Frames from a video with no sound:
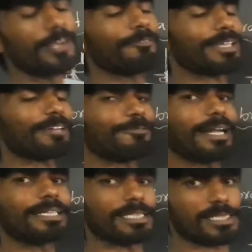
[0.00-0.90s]
We can
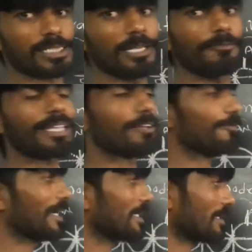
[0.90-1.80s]
find it.
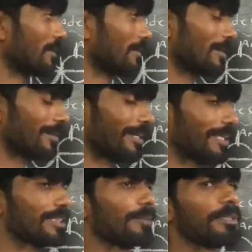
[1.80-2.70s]

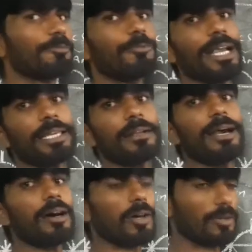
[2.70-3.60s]
Length of the wire
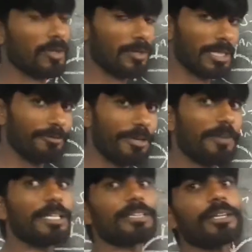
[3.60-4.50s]
or
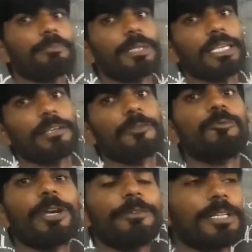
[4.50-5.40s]
wavelength
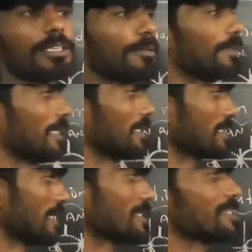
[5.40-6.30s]
of the
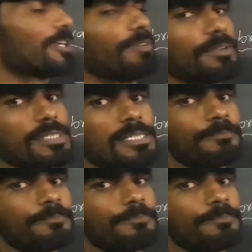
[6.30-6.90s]
stationary waves.